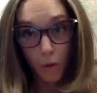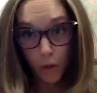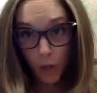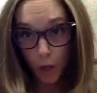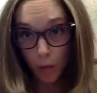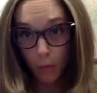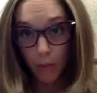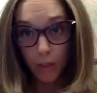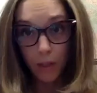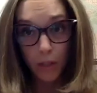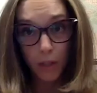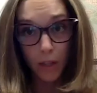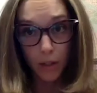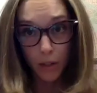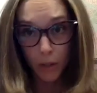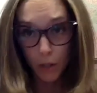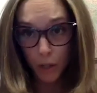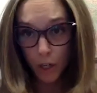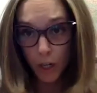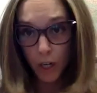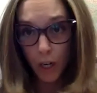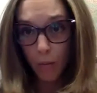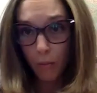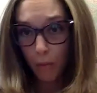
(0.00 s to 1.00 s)
term is
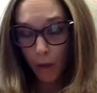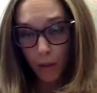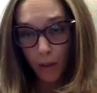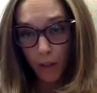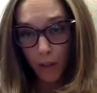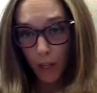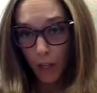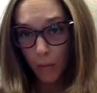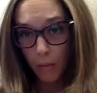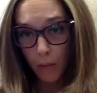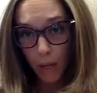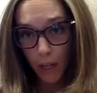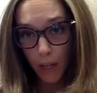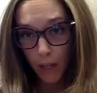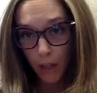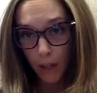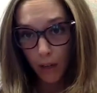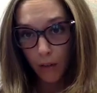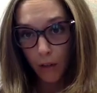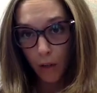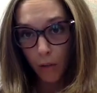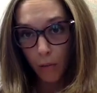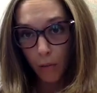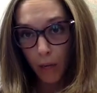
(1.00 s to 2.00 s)
CHIP that you might
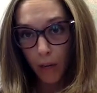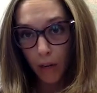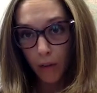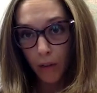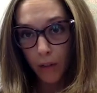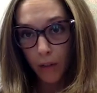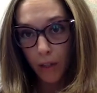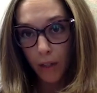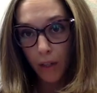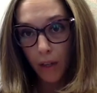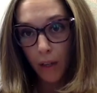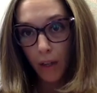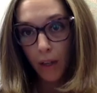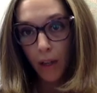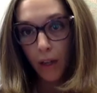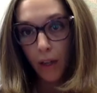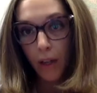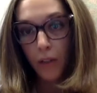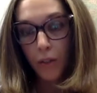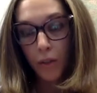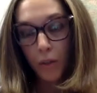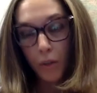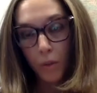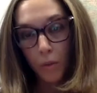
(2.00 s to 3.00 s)
hear about.
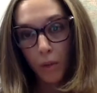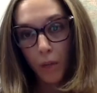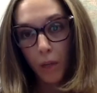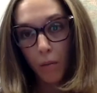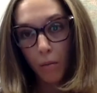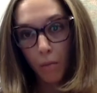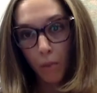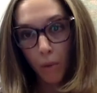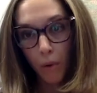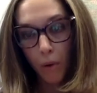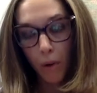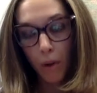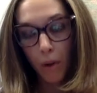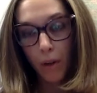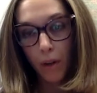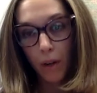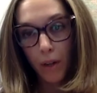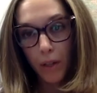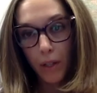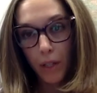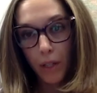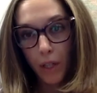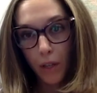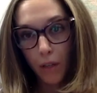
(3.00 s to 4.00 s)
And so it's really important
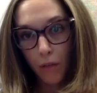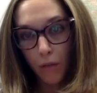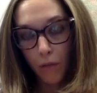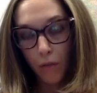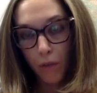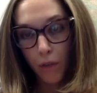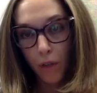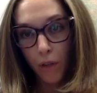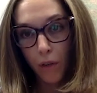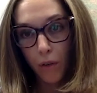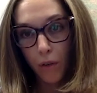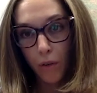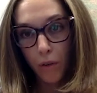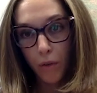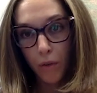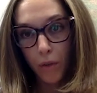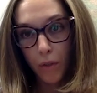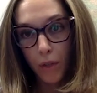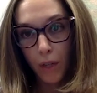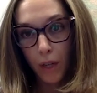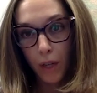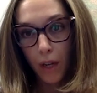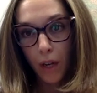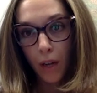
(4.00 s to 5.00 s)
not to confuse
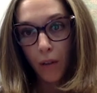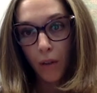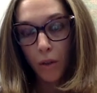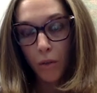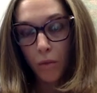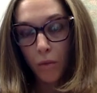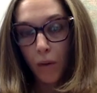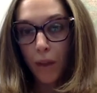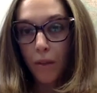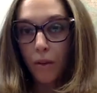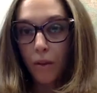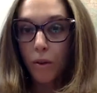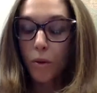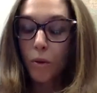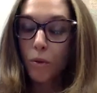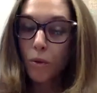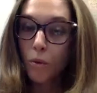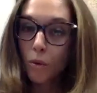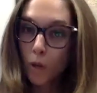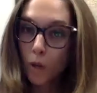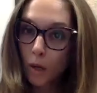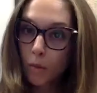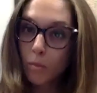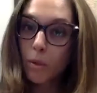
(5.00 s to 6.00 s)
those rather
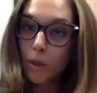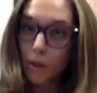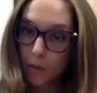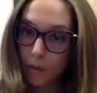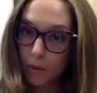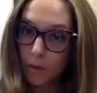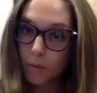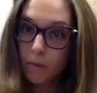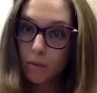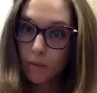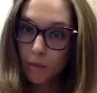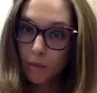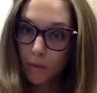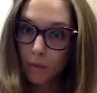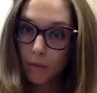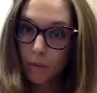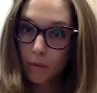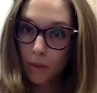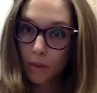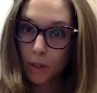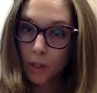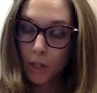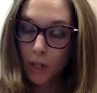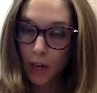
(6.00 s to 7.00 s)
normal
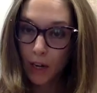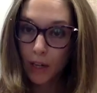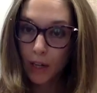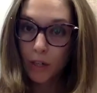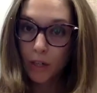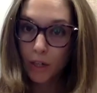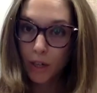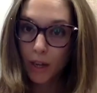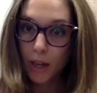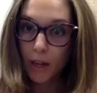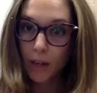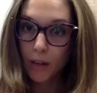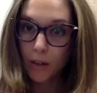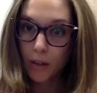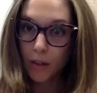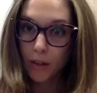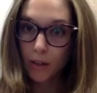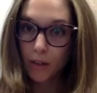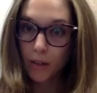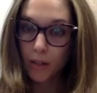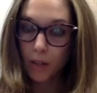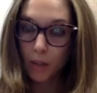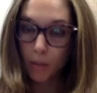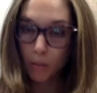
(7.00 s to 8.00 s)
genetic
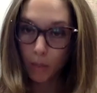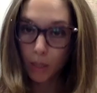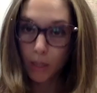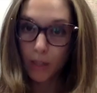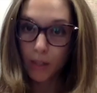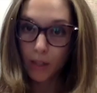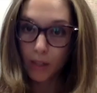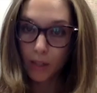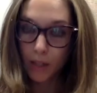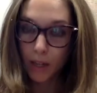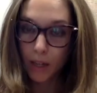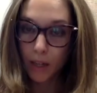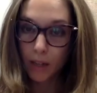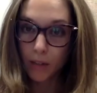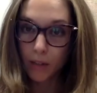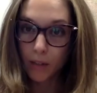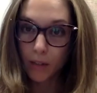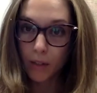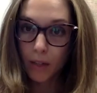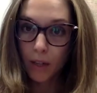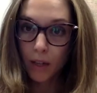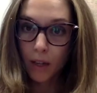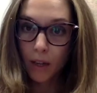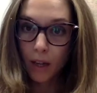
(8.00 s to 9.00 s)
changes in blood cells
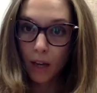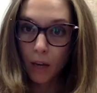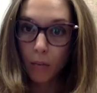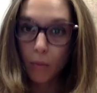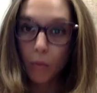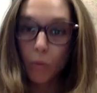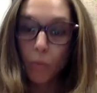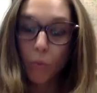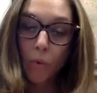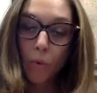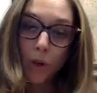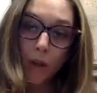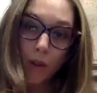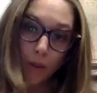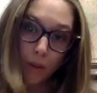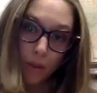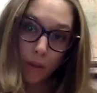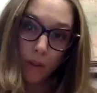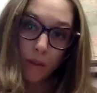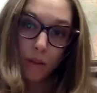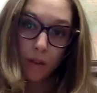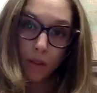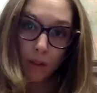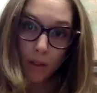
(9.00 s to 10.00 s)
with
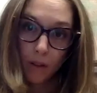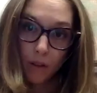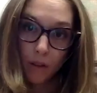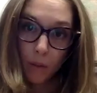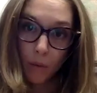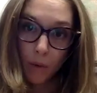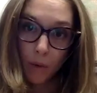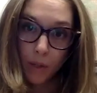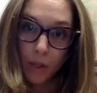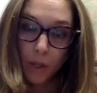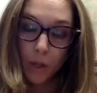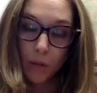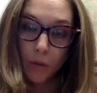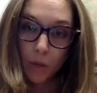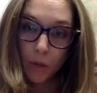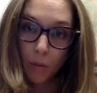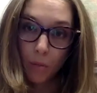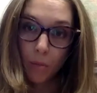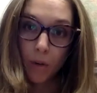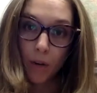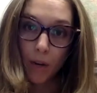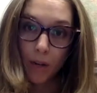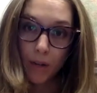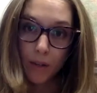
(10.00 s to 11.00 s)
the residual
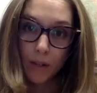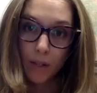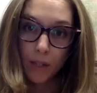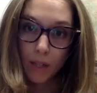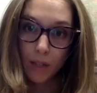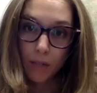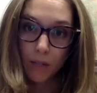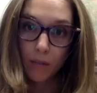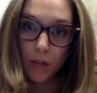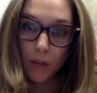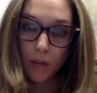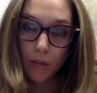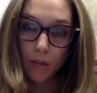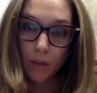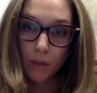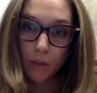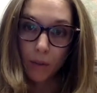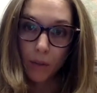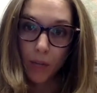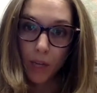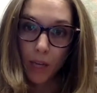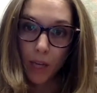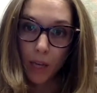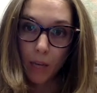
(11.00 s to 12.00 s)
presence of a
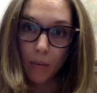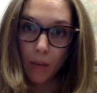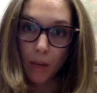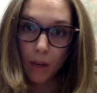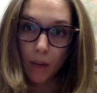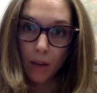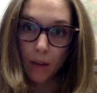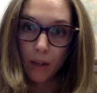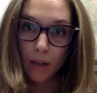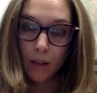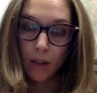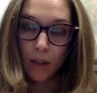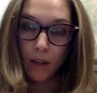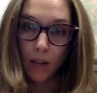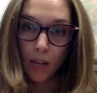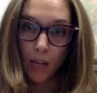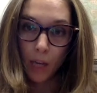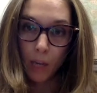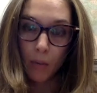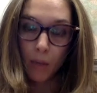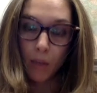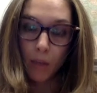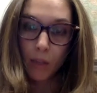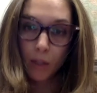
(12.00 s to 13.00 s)
leukemia. And it
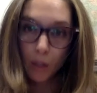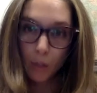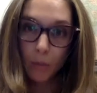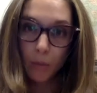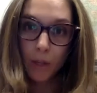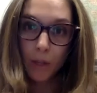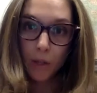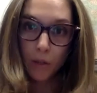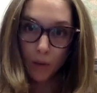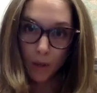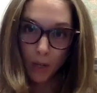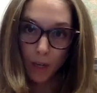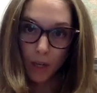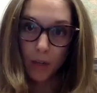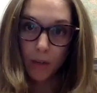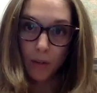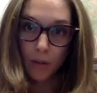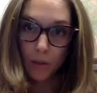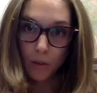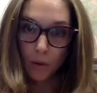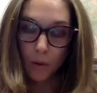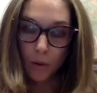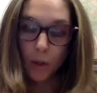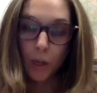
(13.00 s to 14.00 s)
can be a little bit tricky to
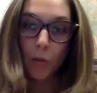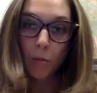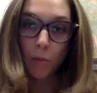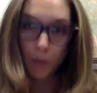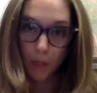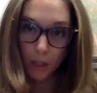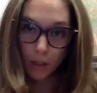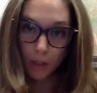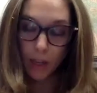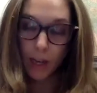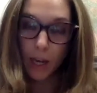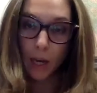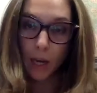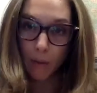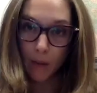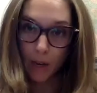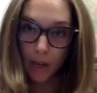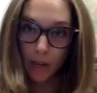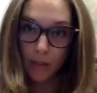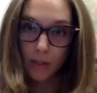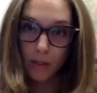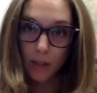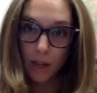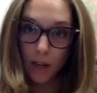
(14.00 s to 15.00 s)
sort out, but the lab
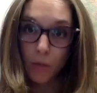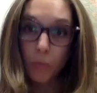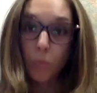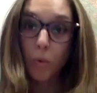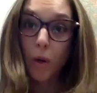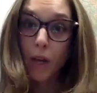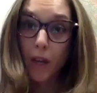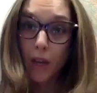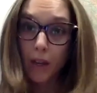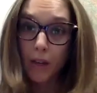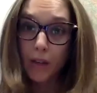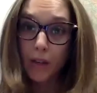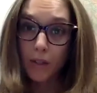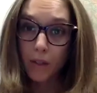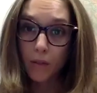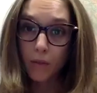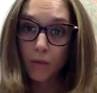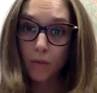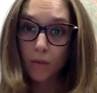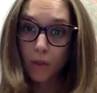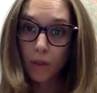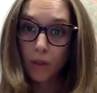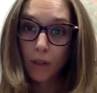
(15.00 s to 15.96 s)
has ways of